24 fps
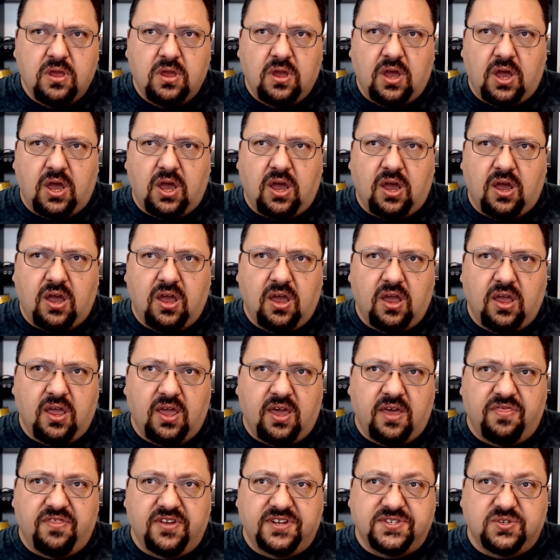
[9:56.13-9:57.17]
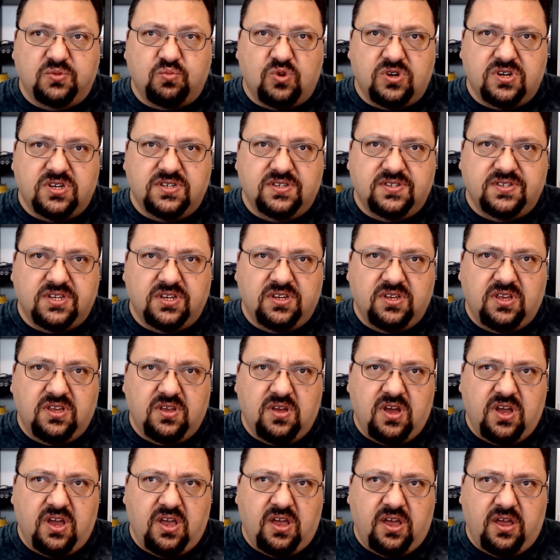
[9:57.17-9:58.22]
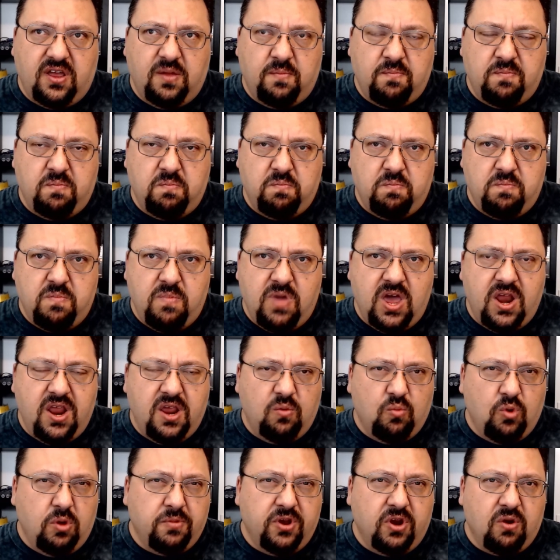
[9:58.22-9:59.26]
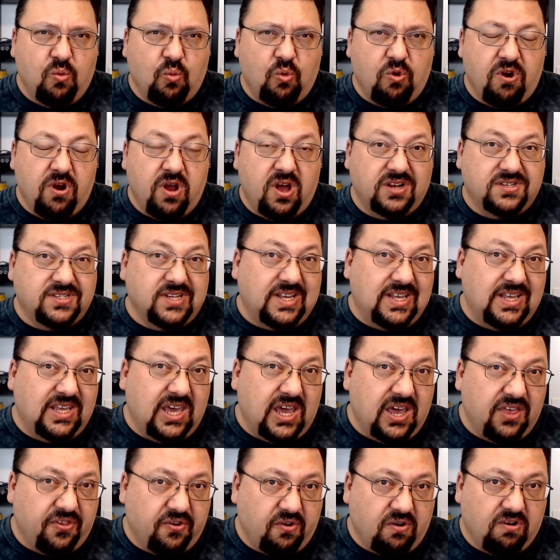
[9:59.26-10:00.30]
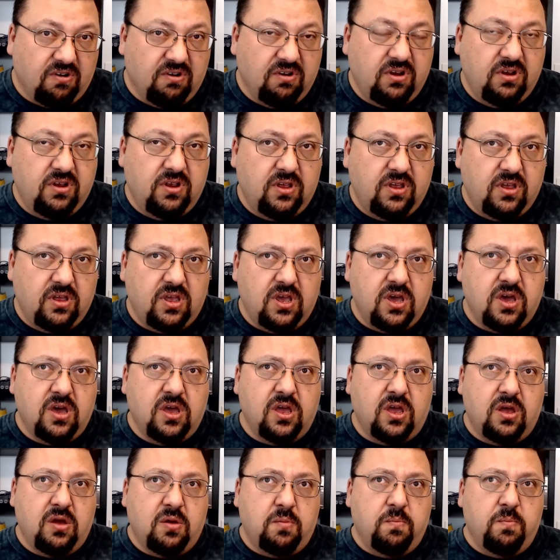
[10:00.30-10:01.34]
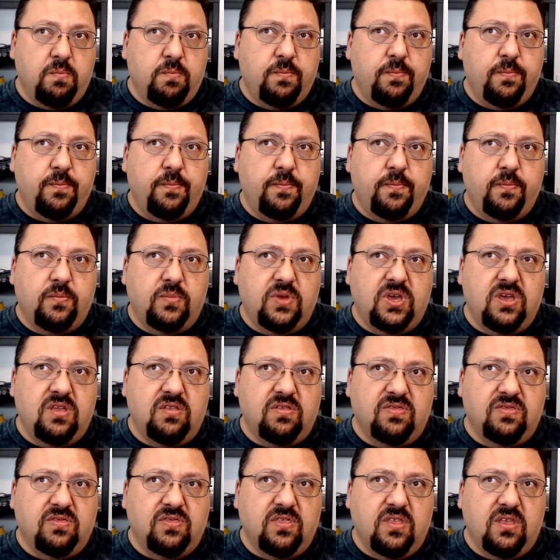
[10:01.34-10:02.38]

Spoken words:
And this was, men and women were not together, in